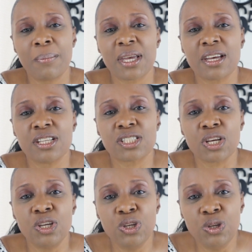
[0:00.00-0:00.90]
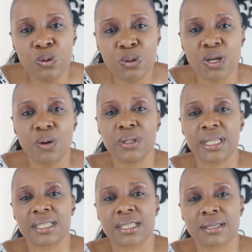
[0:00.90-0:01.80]
because you told
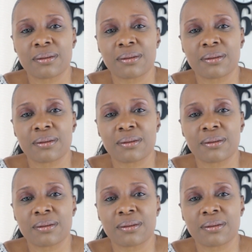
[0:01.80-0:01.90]
it.